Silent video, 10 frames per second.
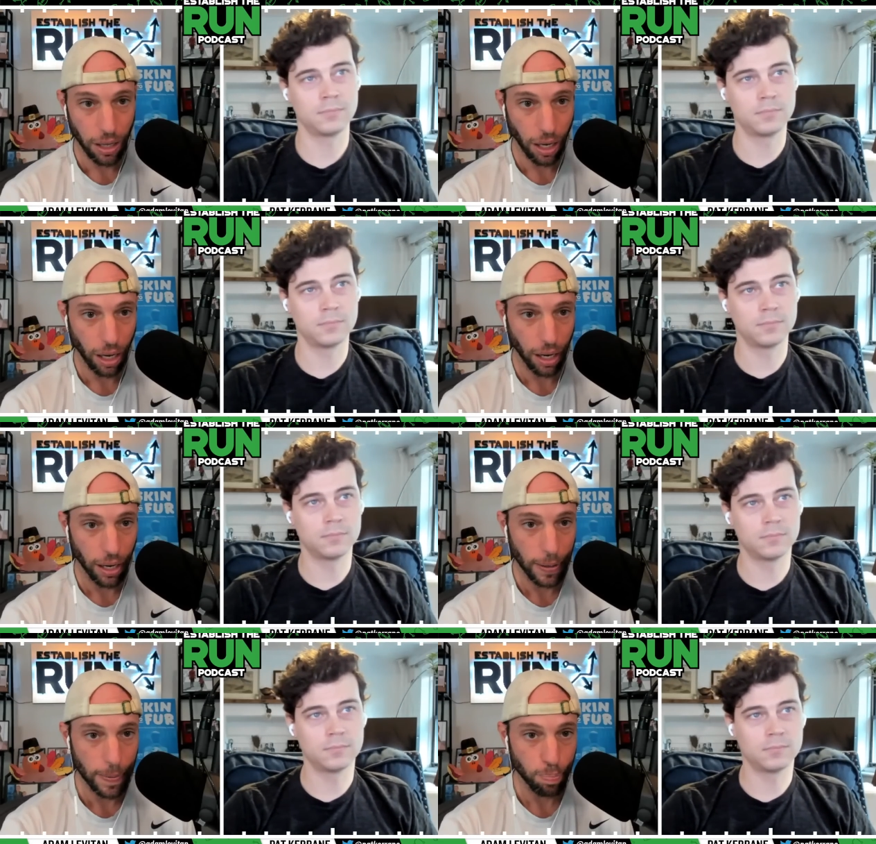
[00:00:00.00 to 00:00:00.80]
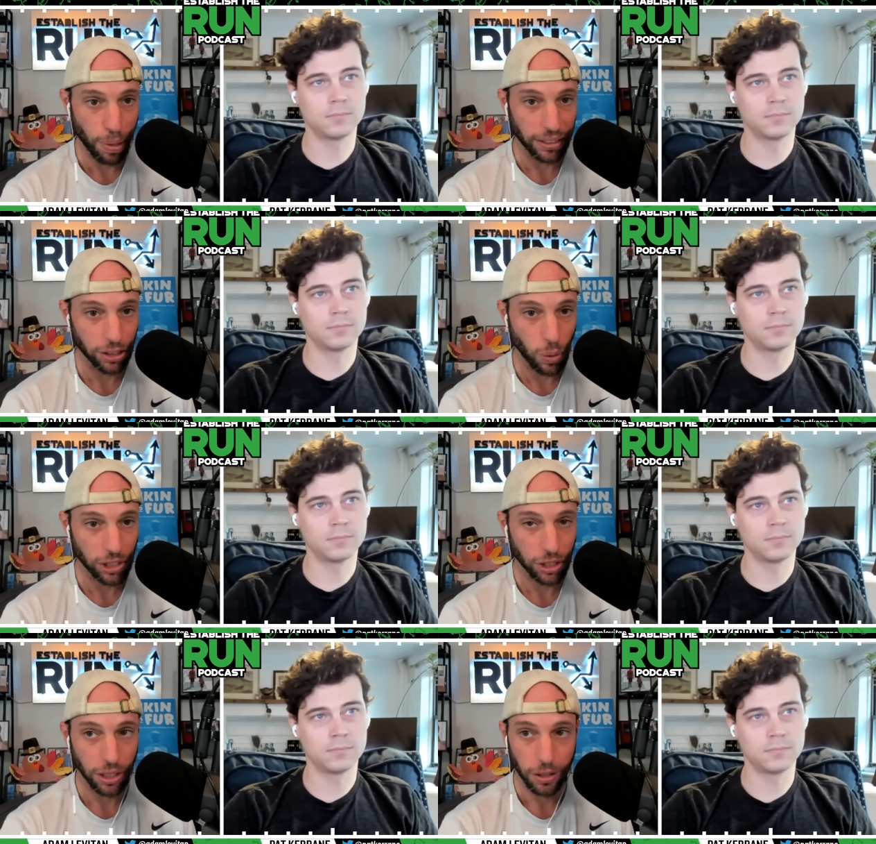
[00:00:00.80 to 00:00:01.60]
Speaker 1: um, Brendan's
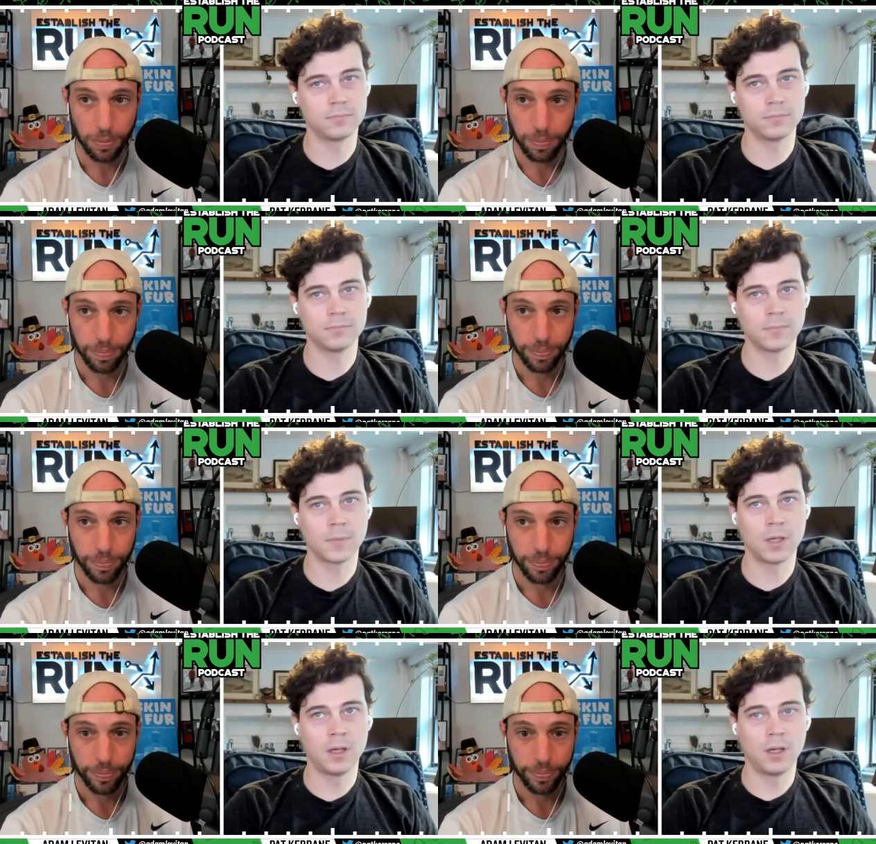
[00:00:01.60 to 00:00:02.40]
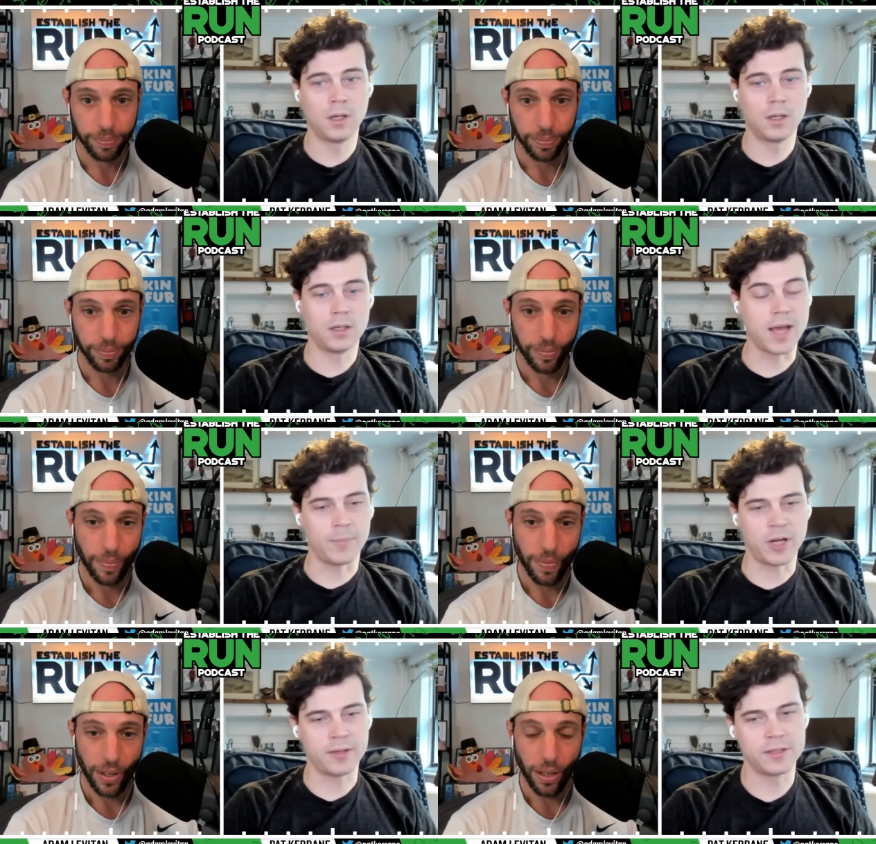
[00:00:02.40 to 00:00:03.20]
question here?
Speaker 2: Yeah, I
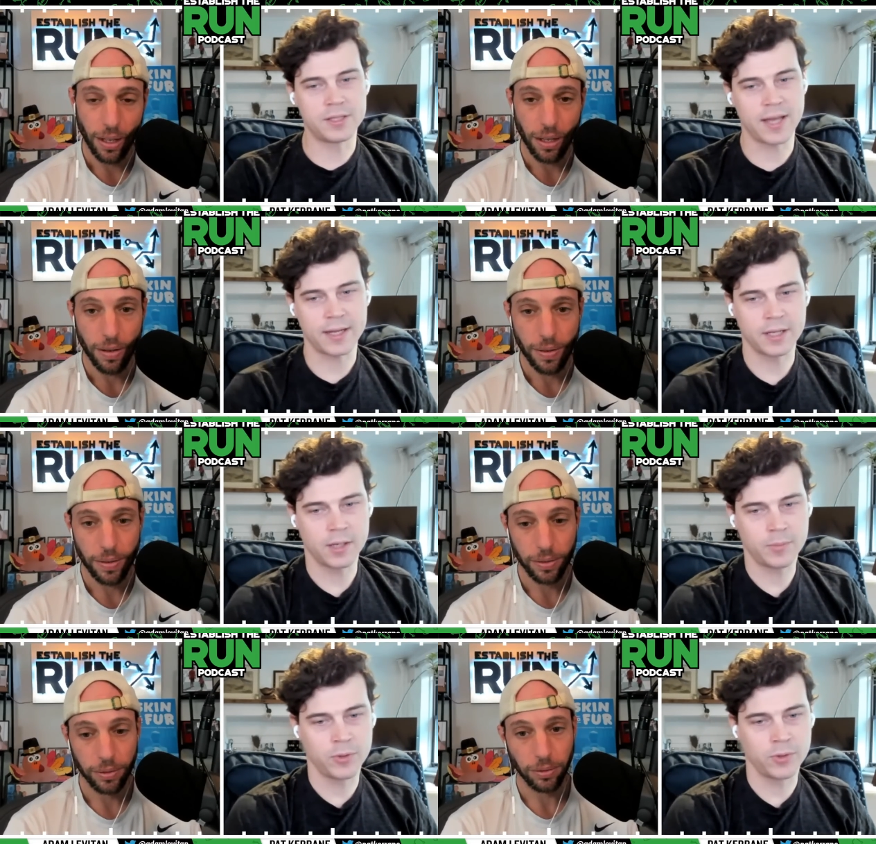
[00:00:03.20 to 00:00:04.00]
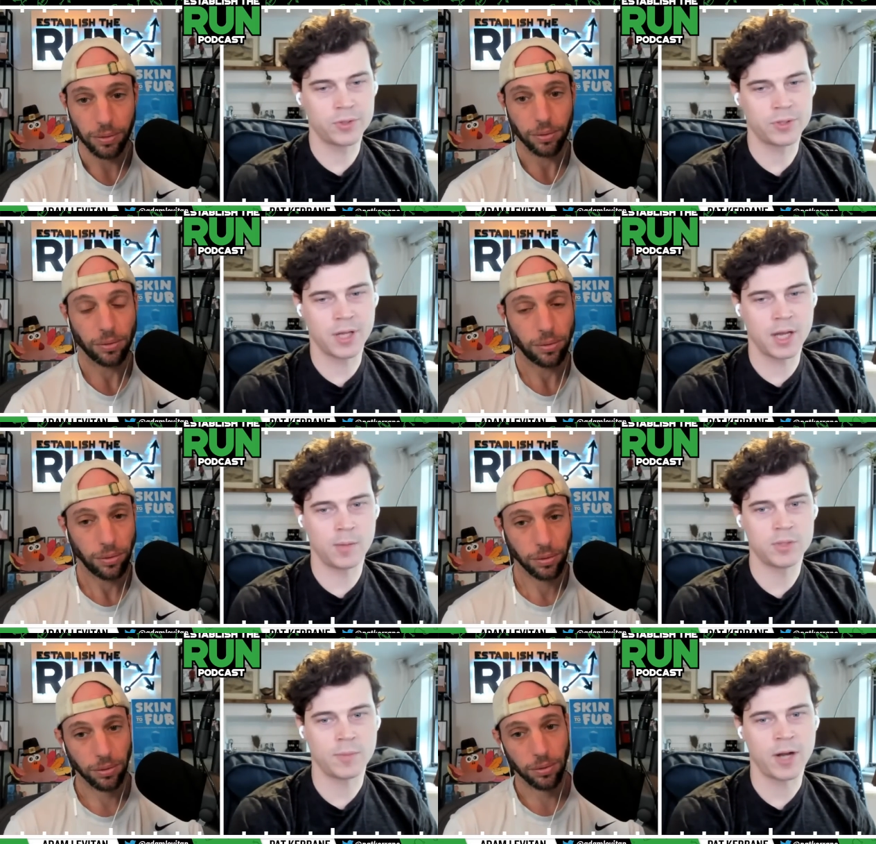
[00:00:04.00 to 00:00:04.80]
mean, I think stacking up those
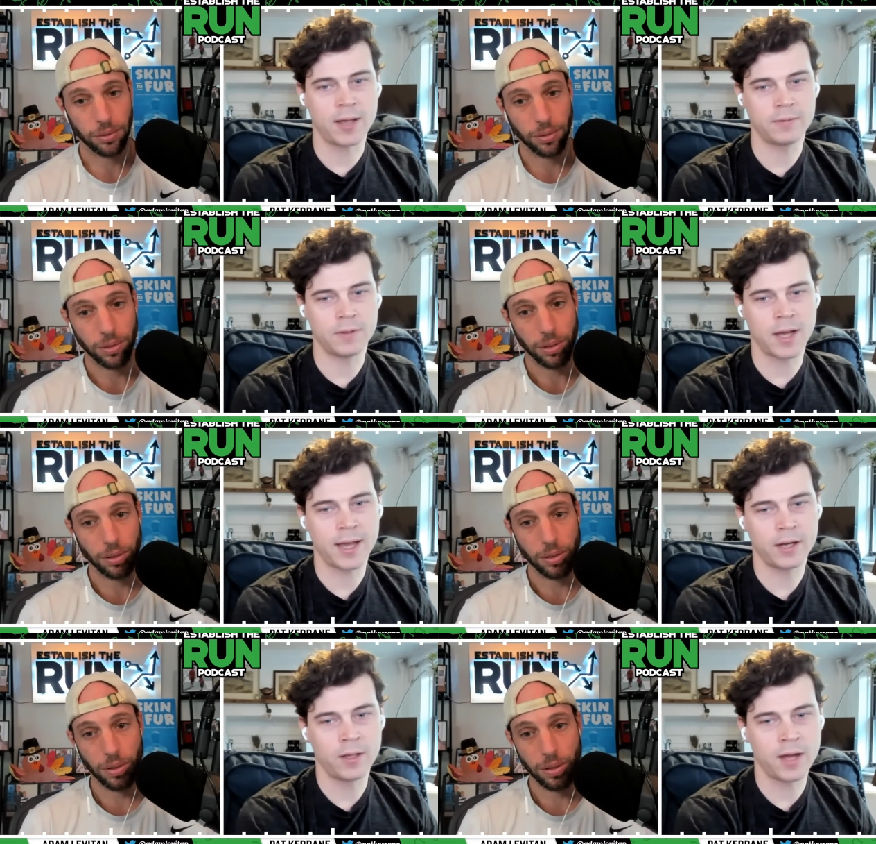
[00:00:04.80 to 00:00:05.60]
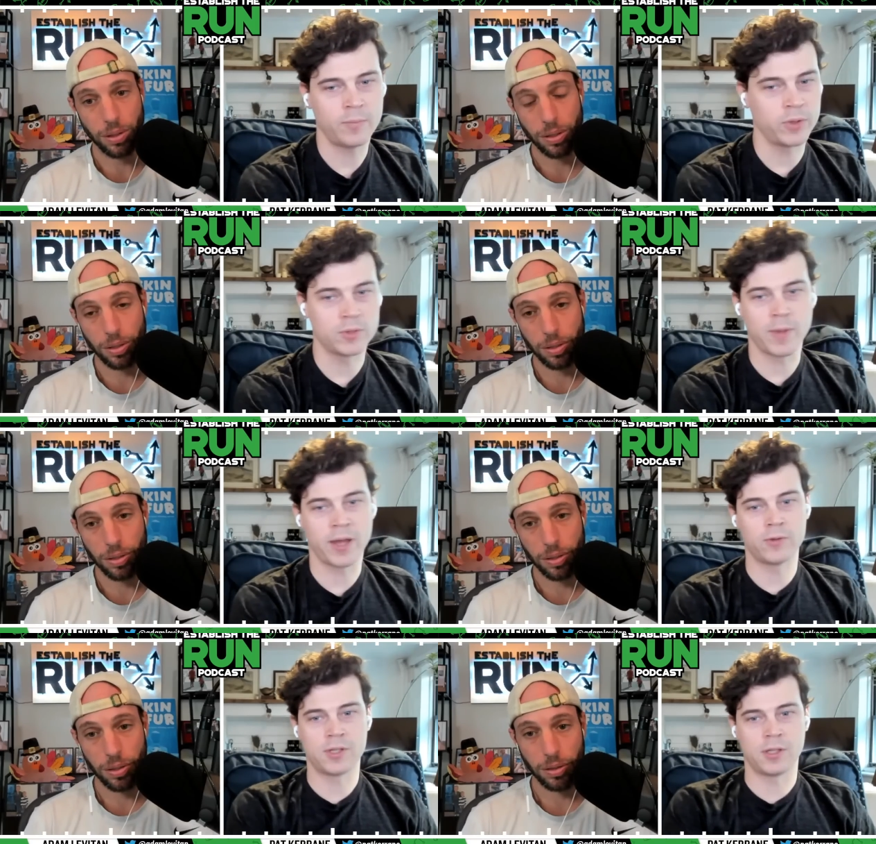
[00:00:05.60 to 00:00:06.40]
games. I mean, I I had a lot of Bills
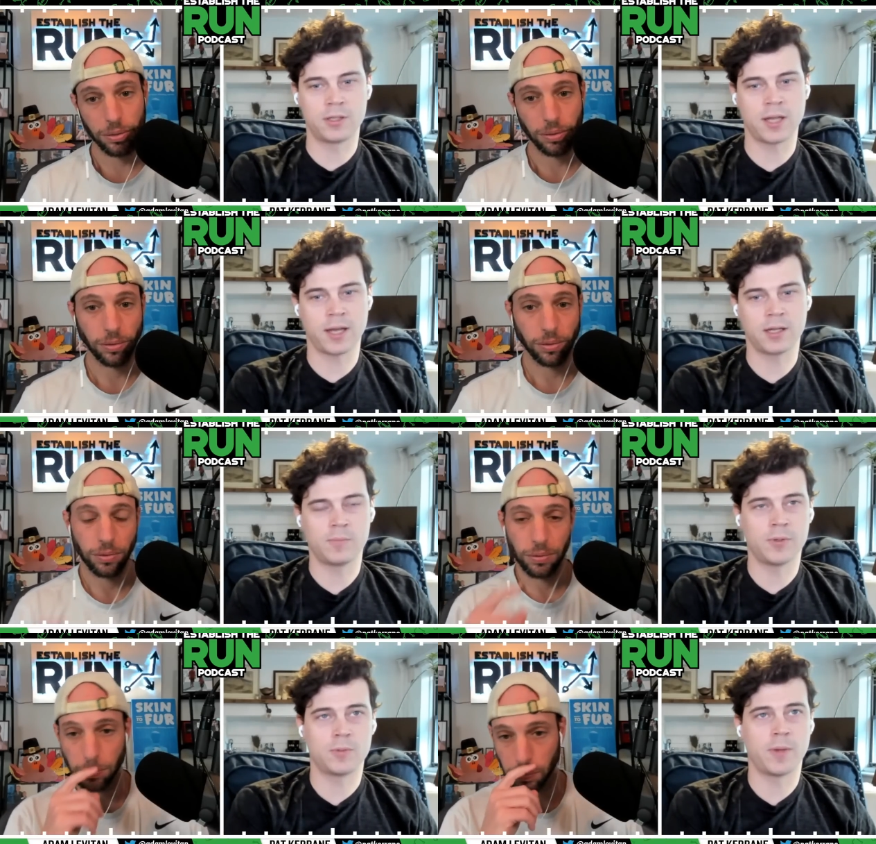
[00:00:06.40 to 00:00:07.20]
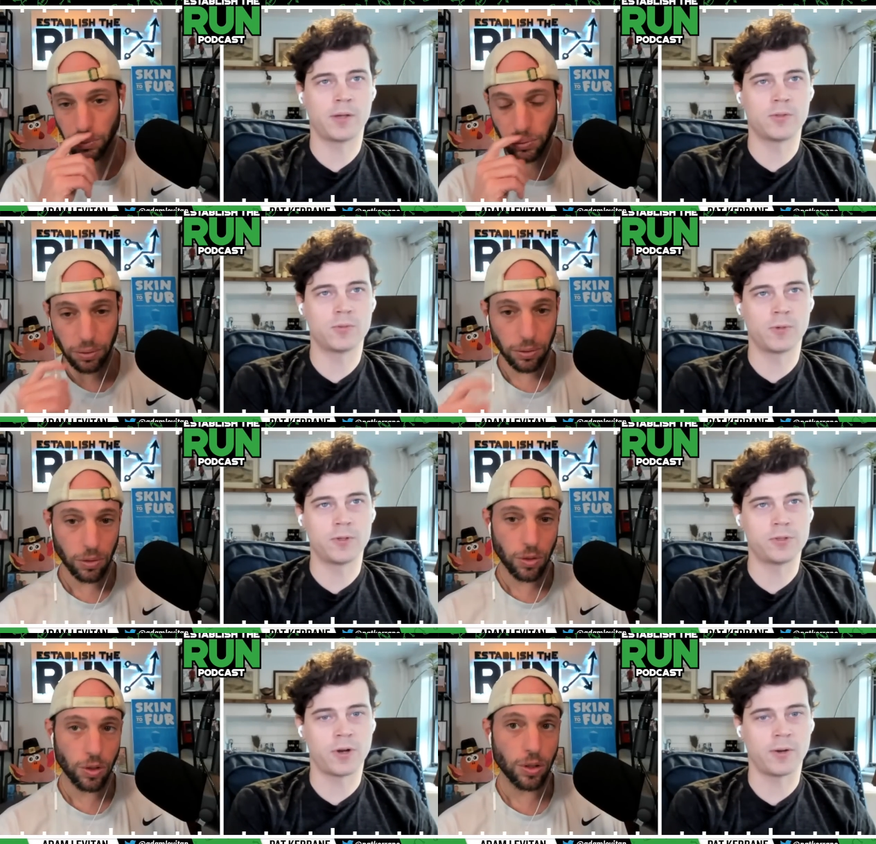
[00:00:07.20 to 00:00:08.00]
Bengals. I think stacking up Bills Bengals is
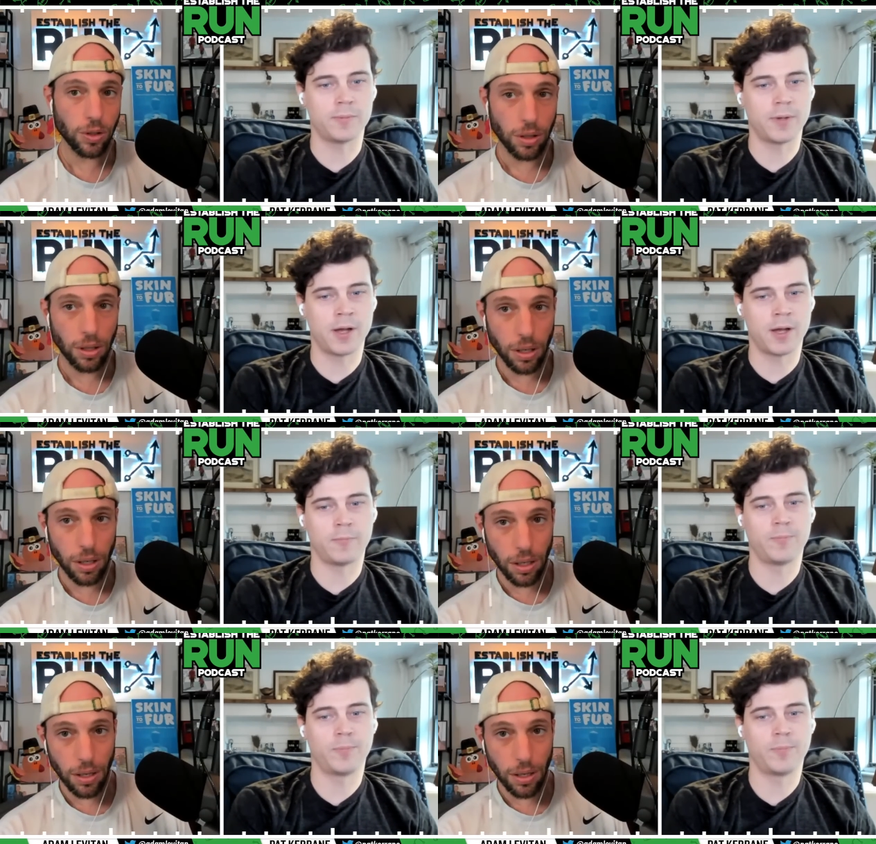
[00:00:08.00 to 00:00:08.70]
really sharp. Um,